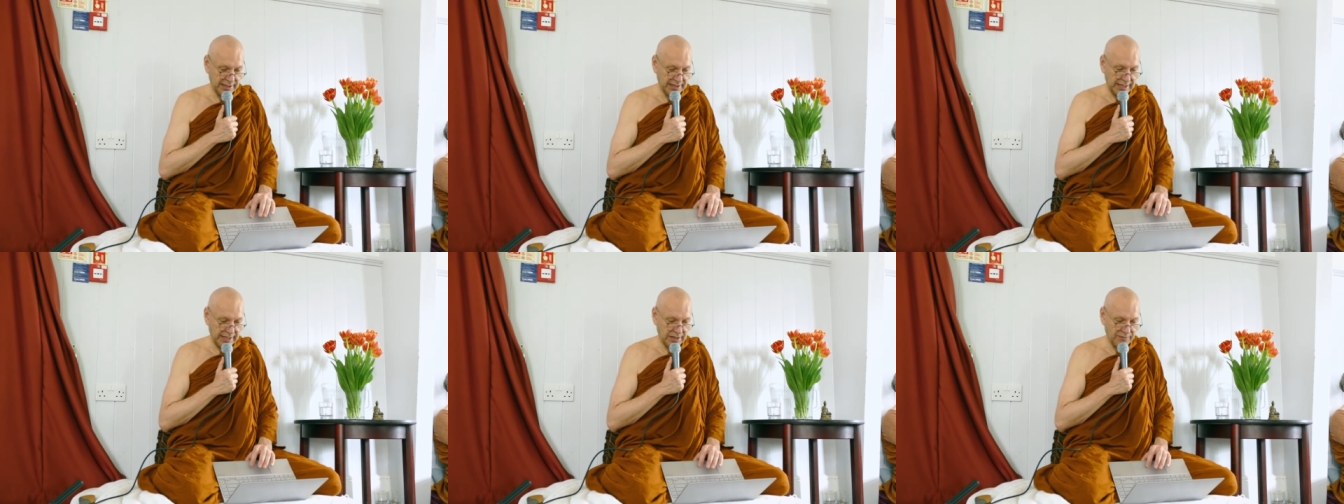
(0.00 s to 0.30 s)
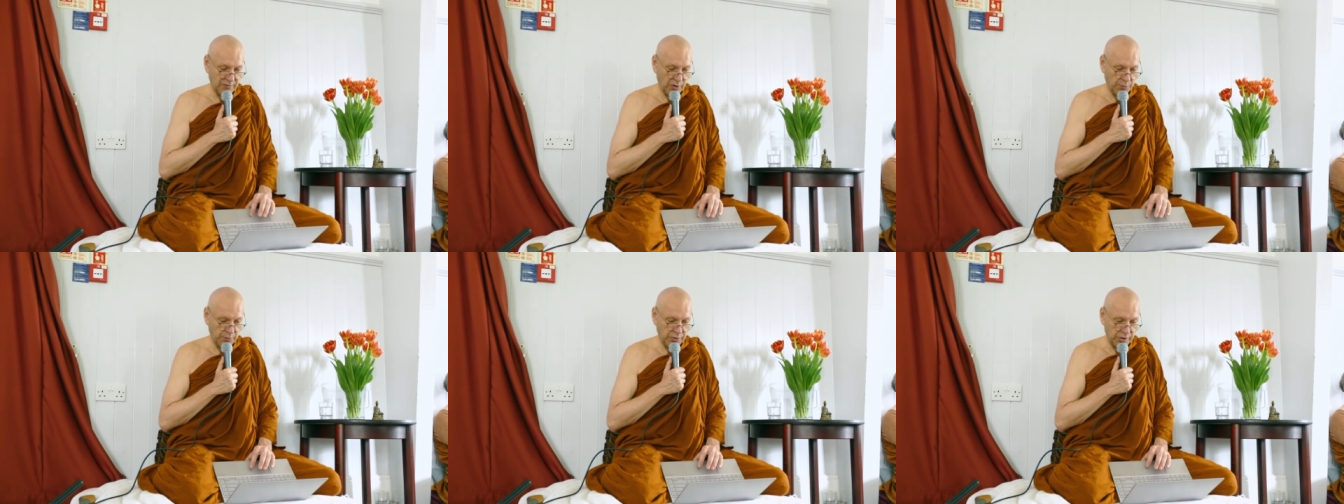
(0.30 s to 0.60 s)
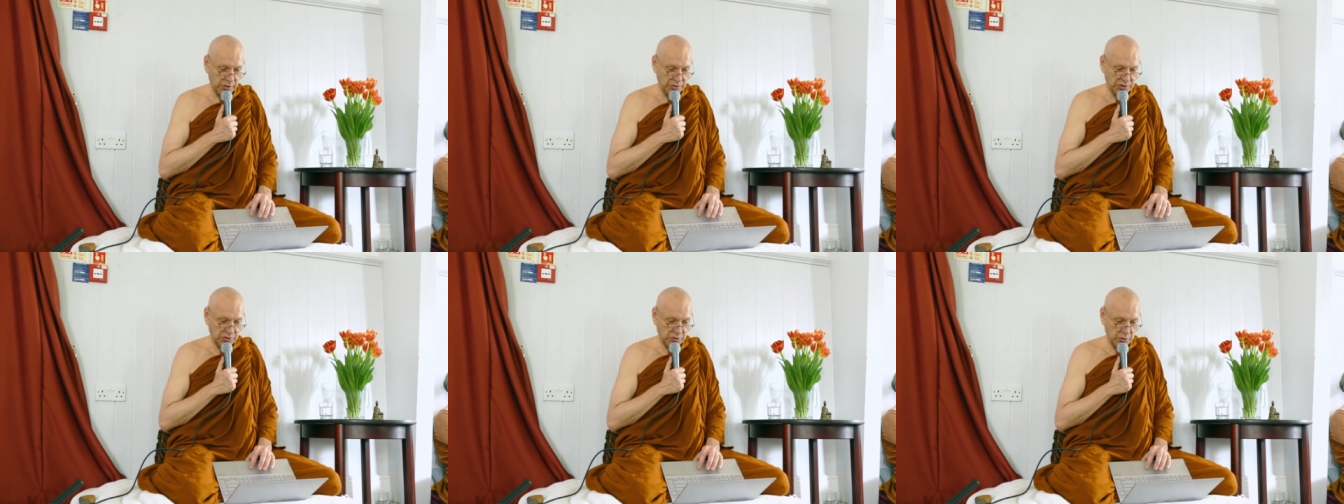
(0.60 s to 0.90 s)
It's kind of
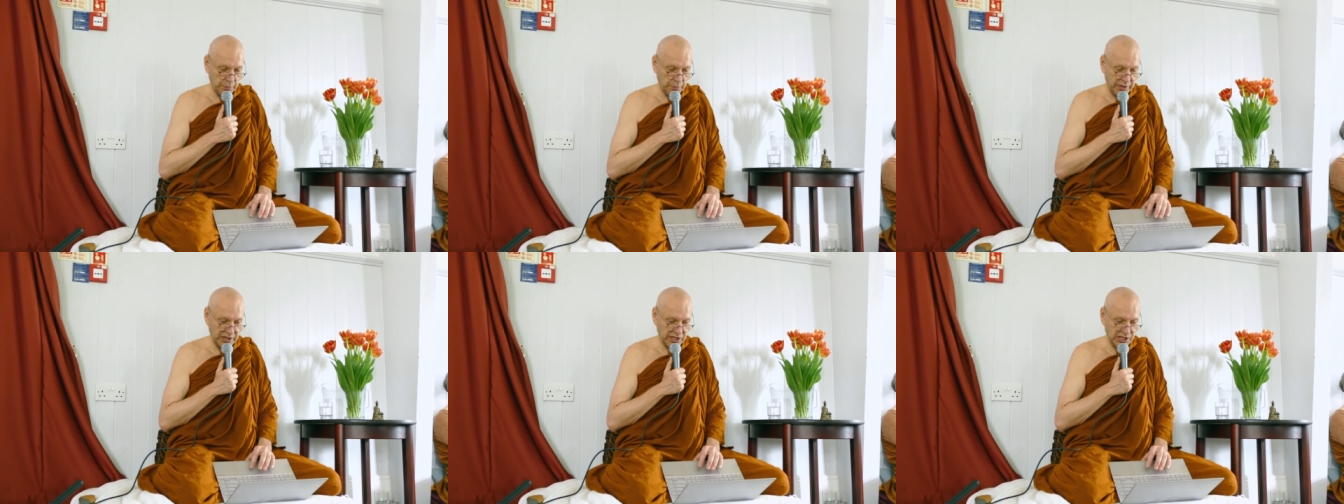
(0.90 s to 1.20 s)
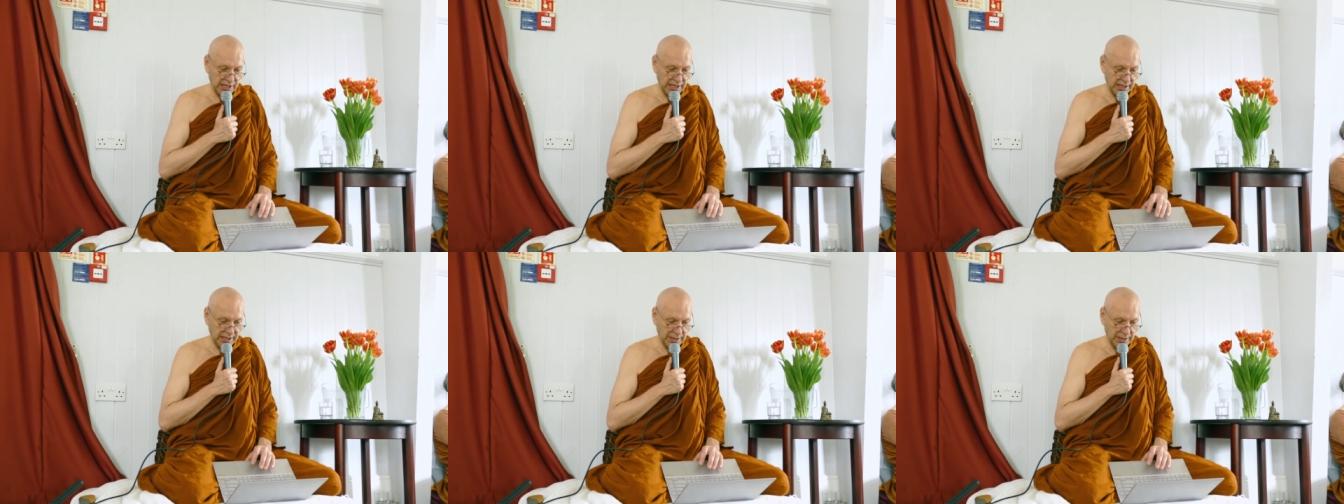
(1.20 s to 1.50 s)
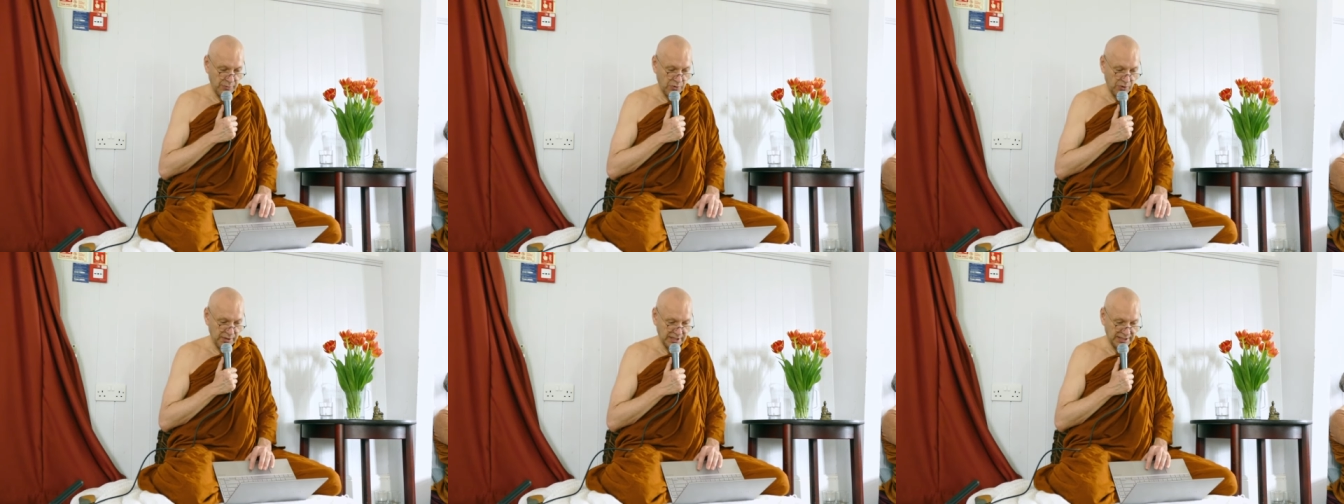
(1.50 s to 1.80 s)
opposed to
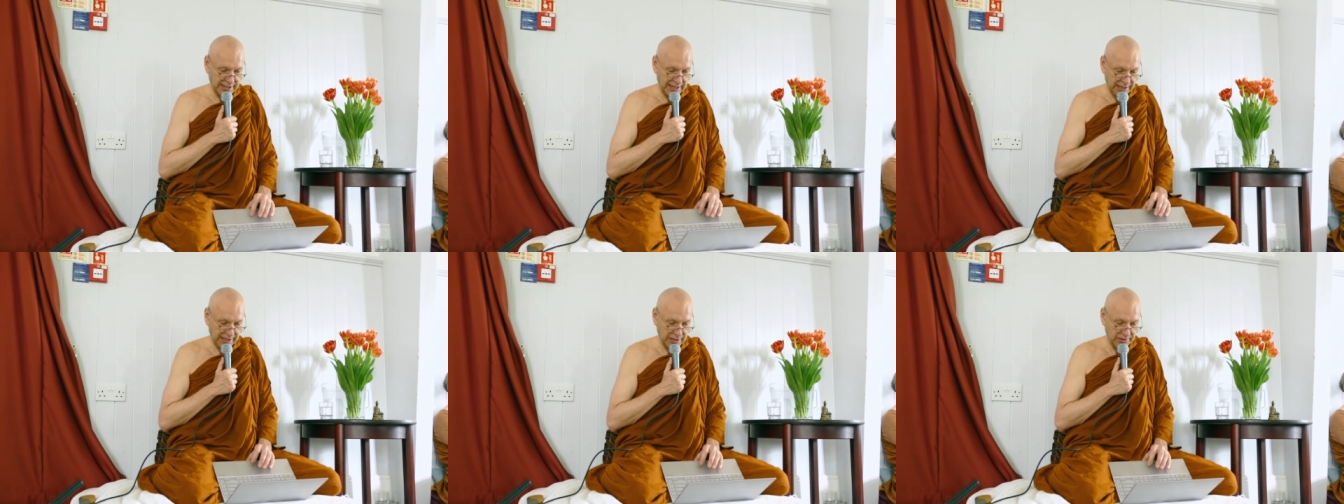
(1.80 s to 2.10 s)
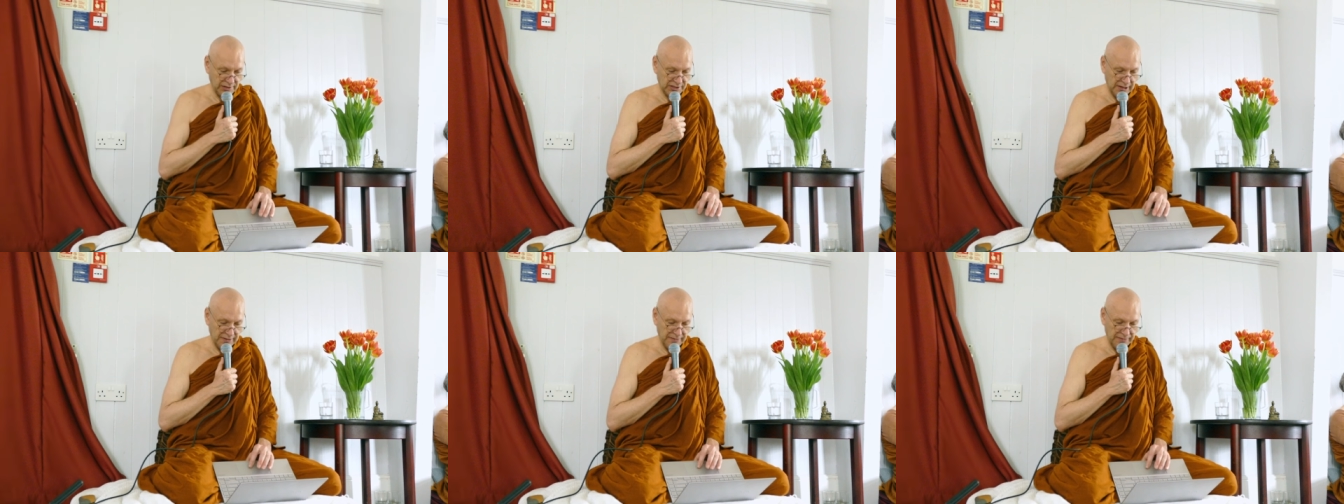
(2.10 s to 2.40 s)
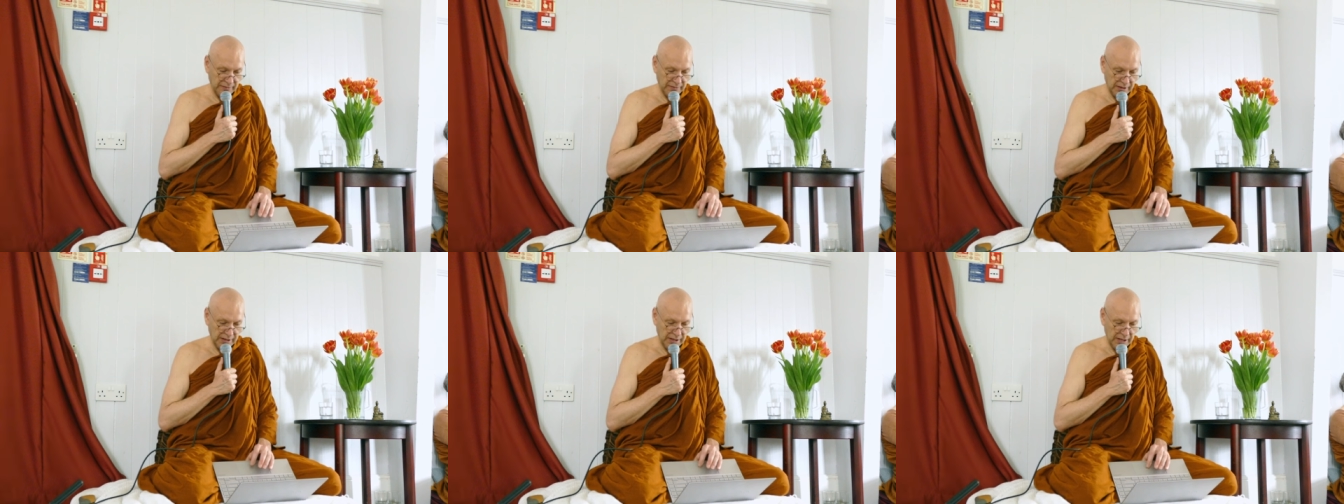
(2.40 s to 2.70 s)
Pacceka Buddhas and that kind of
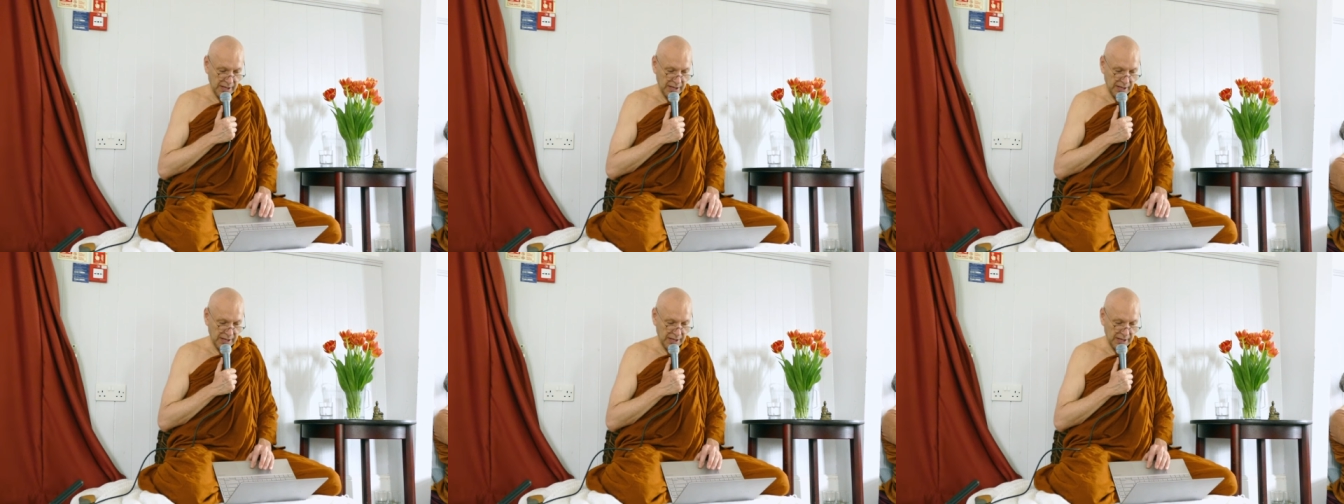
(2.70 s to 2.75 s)
stuff.